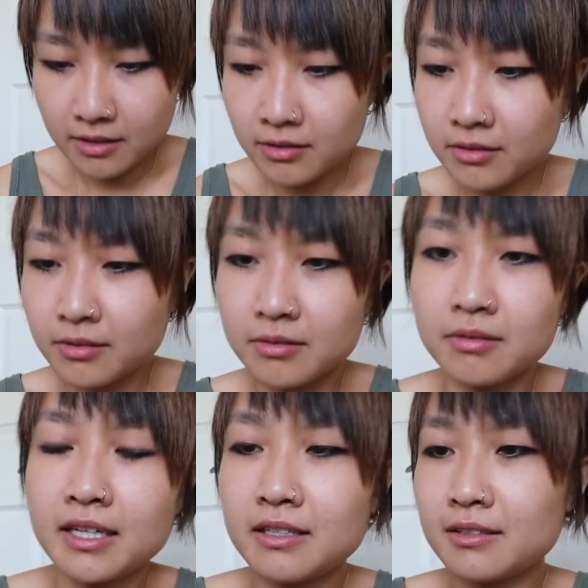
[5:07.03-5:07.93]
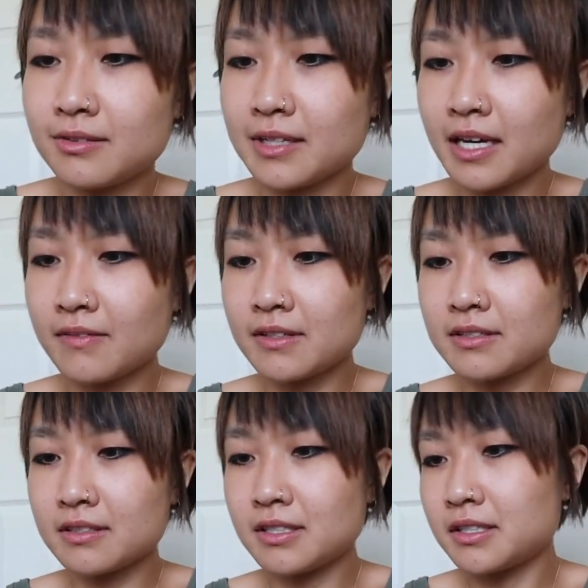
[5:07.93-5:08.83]
Oh, I didn't know I have
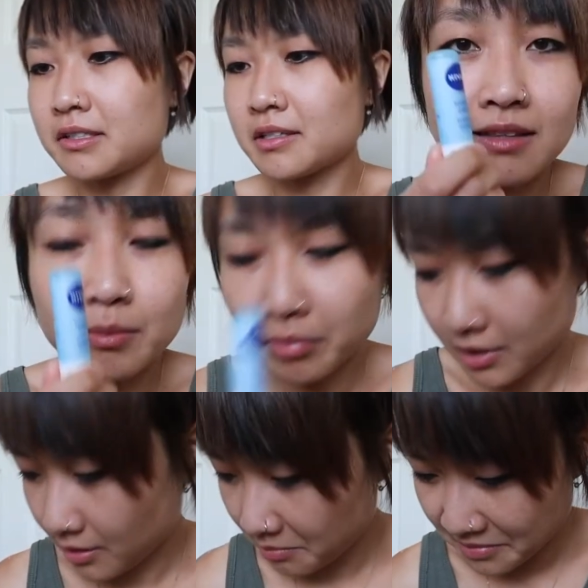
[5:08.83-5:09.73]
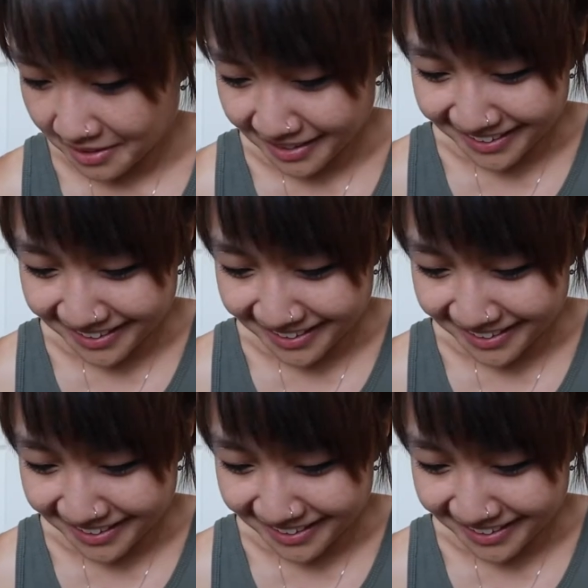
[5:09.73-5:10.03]
this in here. Lip balm,